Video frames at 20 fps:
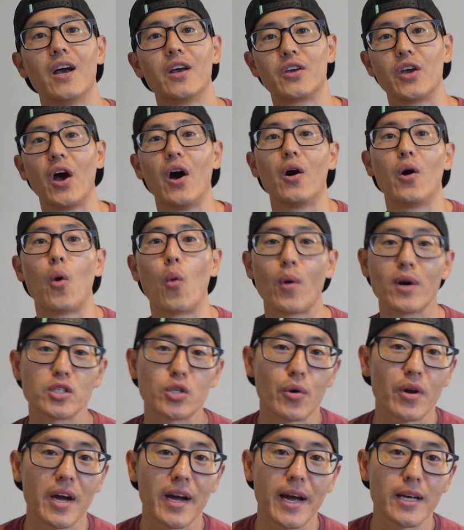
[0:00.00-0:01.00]
Yo, what is
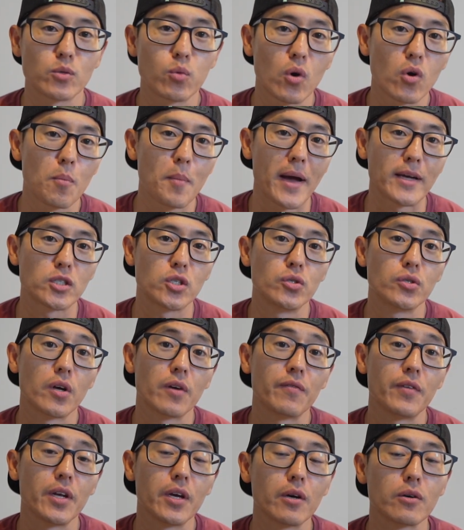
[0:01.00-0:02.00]
going on, guys? Welcome back to
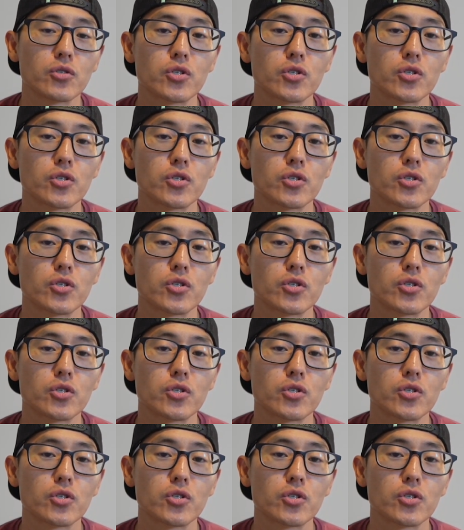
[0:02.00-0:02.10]
another video.